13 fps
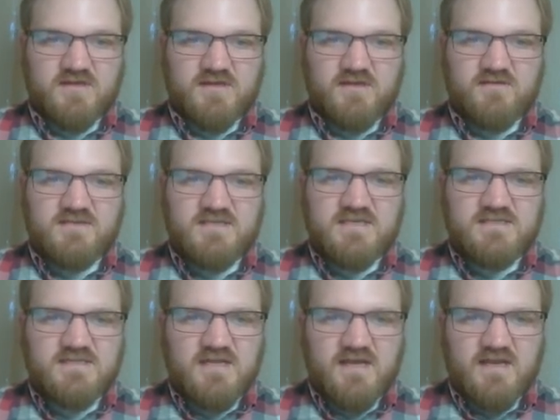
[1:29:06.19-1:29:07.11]
Now, does
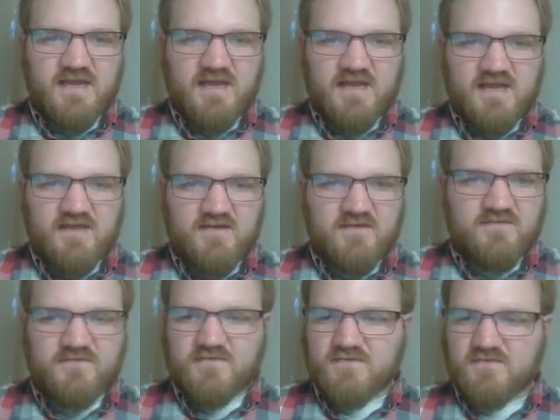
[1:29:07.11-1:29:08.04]
this not
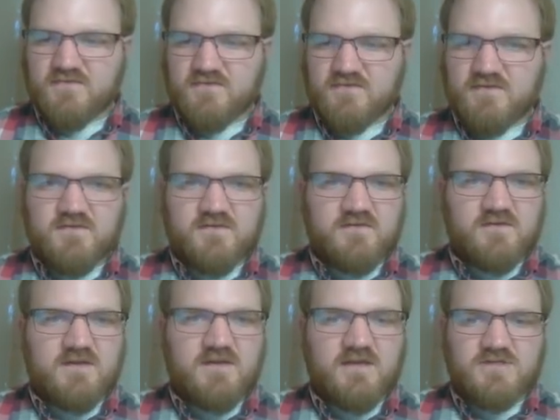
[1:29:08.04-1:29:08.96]
have
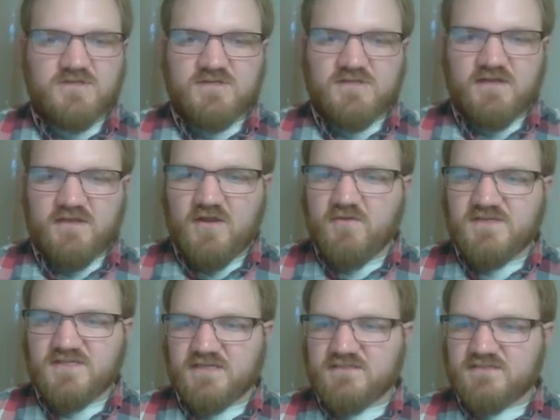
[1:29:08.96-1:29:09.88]
connections on it? Oh, it
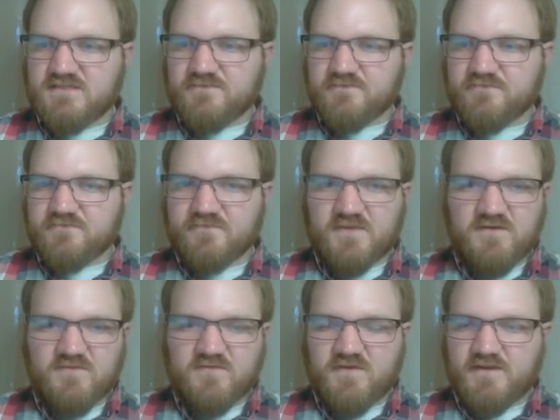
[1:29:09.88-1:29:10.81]
does.
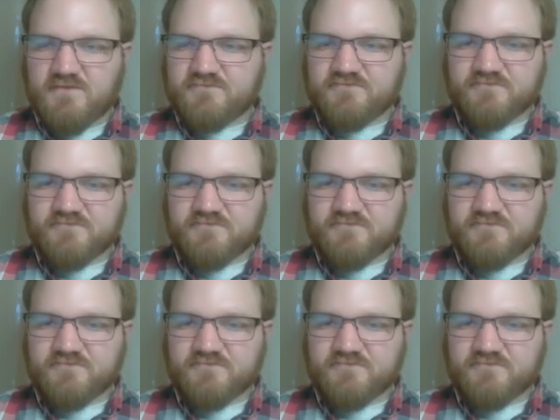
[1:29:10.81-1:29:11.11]
Oh, great.